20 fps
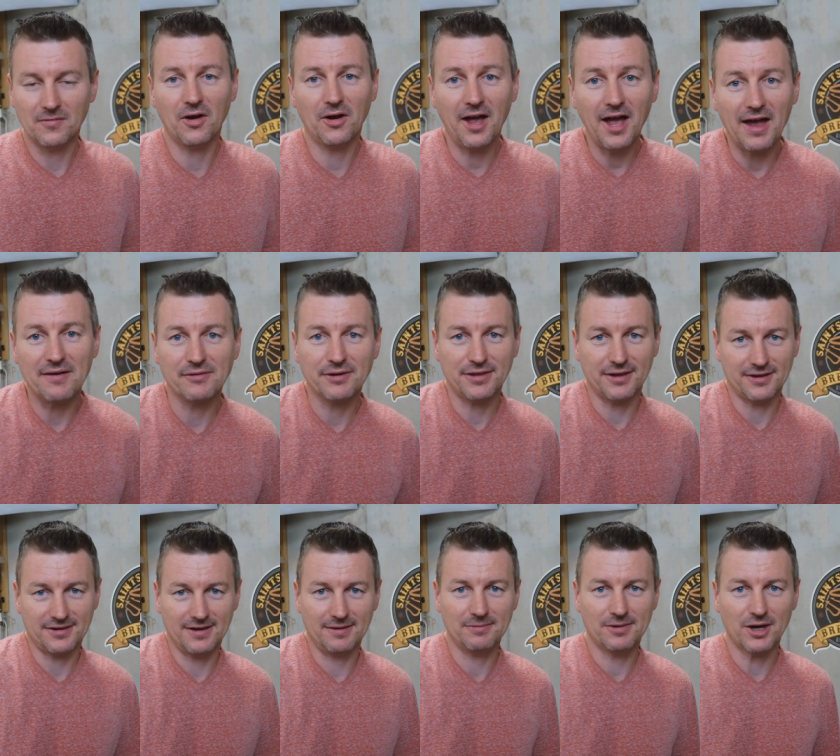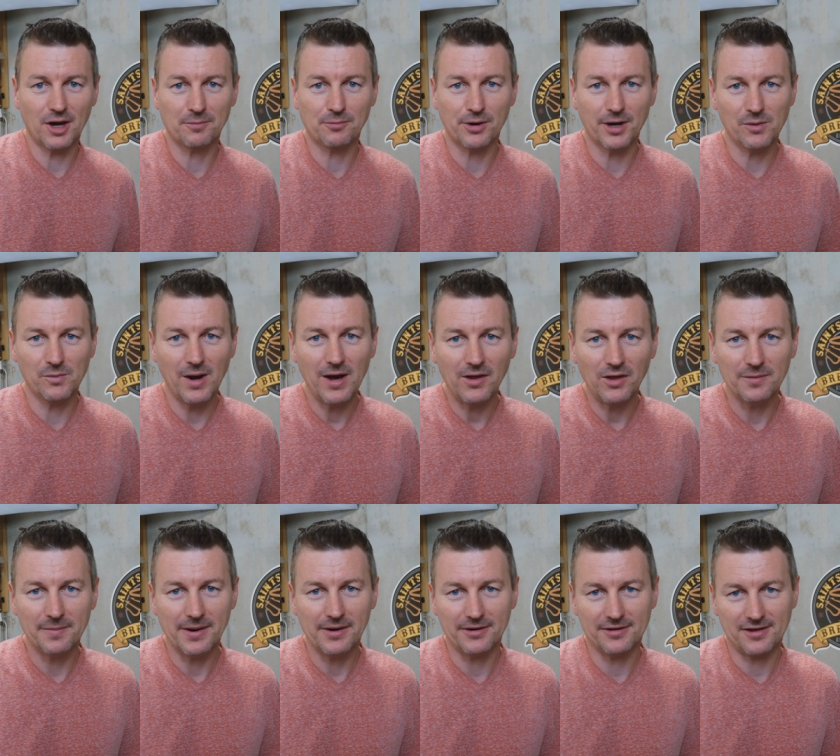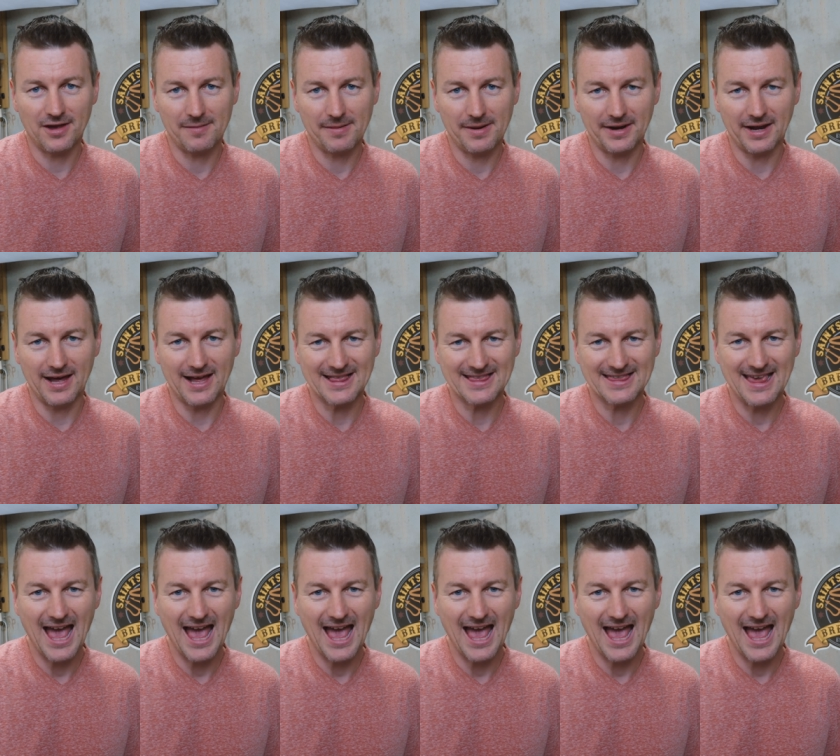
Okay, everything seemed to go pretty well. The beer has come out at